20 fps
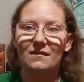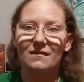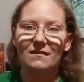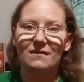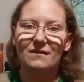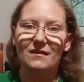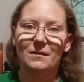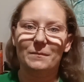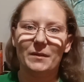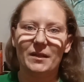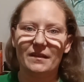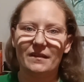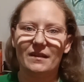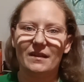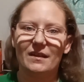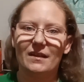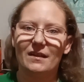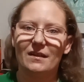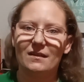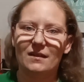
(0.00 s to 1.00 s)
I make the
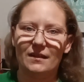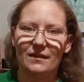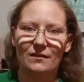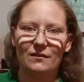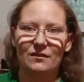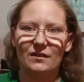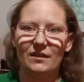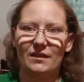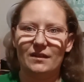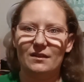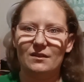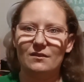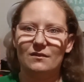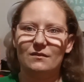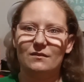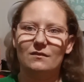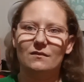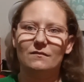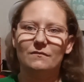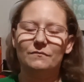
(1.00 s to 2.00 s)
hat, like on the
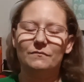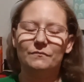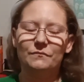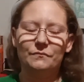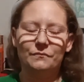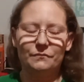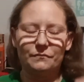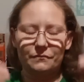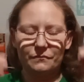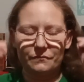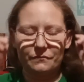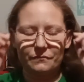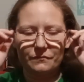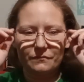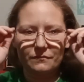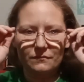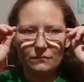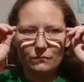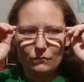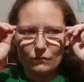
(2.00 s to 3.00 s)
edges.
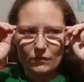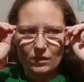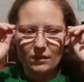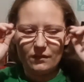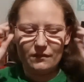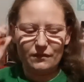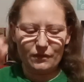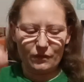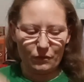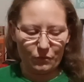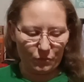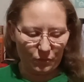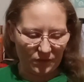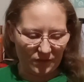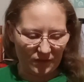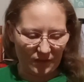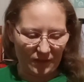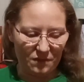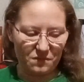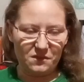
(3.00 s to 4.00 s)
So with
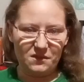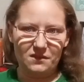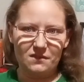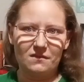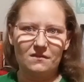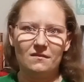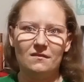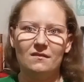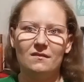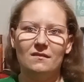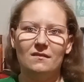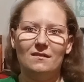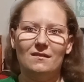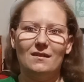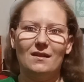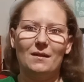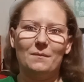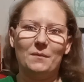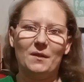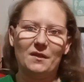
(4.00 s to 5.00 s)
that one,
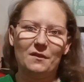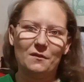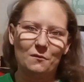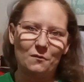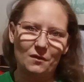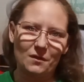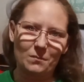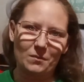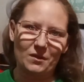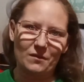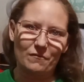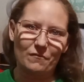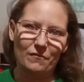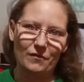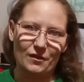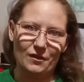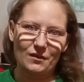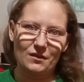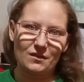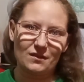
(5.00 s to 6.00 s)
I made the ribbing
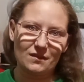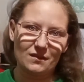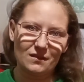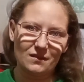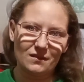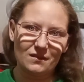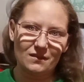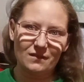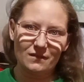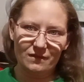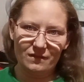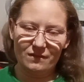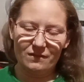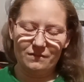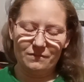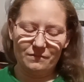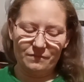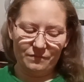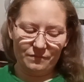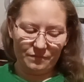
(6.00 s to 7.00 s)
first
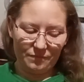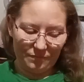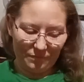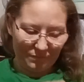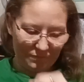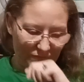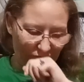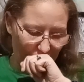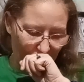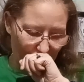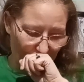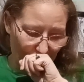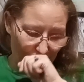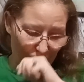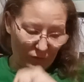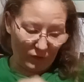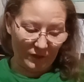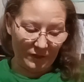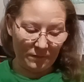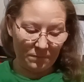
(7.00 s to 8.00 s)
for the
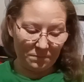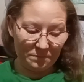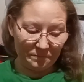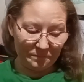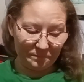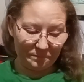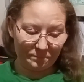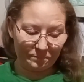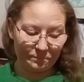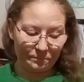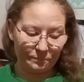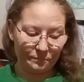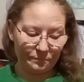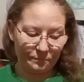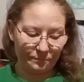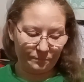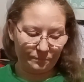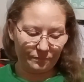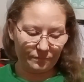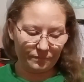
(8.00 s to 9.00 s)
brim,
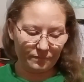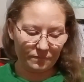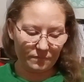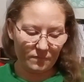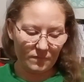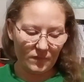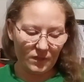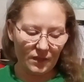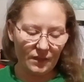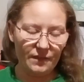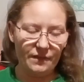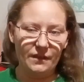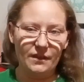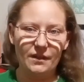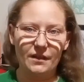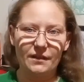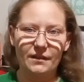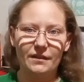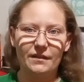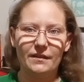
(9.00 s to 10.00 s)
and then
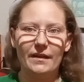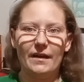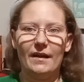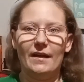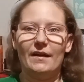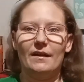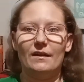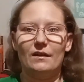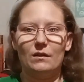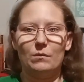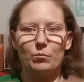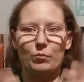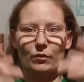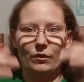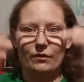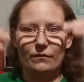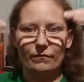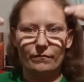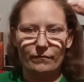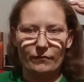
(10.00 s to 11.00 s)
I did the hat
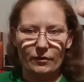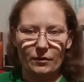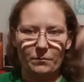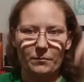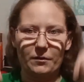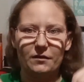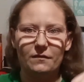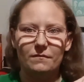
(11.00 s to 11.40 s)
upward from it.